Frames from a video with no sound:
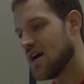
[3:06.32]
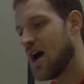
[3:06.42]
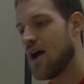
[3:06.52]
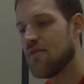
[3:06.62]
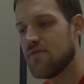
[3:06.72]

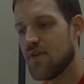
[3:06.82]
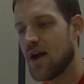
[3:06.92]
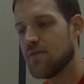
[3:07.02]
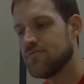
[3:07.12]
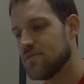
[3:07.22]
I've
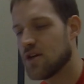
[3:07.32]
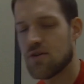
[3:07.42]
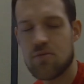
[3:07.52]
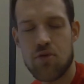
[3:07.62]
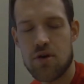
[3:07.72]

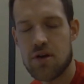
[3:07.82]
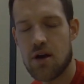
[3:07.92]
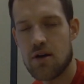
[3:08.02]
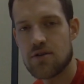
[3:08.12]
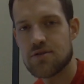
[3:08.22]
imported
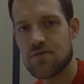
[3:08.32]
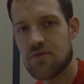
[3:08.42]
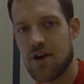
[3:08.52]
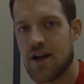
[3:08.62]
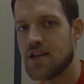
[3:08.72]
cars a
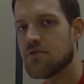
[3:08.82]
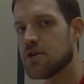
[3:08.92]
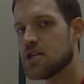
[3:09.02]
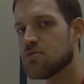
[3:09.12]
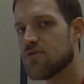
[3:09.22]
variety of
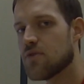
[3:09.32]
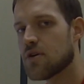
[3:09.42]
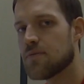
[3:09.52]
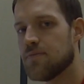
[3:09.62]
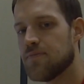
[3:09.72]
ways
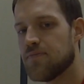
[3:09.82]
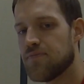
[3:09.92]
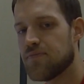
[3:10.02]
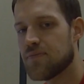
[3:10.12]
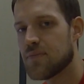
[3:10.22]
before,
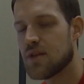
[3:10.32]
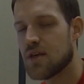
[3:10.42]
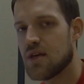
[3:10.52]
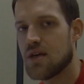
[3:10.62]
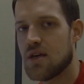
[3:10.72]

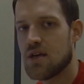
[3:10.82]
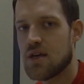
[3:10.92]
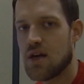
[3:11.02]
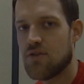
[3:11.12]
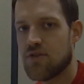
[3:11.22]

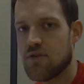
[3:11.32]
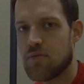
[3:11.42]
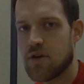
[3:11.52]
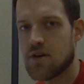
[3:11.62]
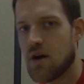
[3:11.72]
and so I'm
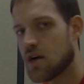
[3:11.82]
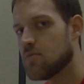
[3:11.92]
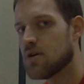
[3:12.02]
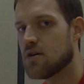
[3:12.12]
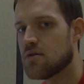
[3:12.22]
going to talk
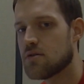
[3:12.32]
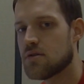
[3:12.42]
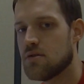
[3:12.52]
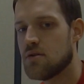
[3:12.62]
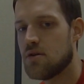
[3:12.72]
about
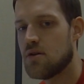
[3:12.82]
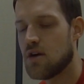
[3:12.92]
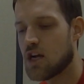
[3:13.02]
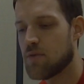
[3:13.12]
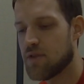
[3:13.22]

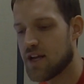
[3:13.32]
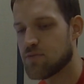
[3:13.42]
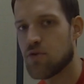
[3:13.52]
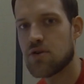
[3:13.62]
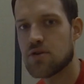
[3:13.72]
a couple
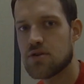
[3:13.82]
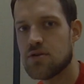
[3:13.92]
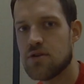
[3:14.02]
exporters.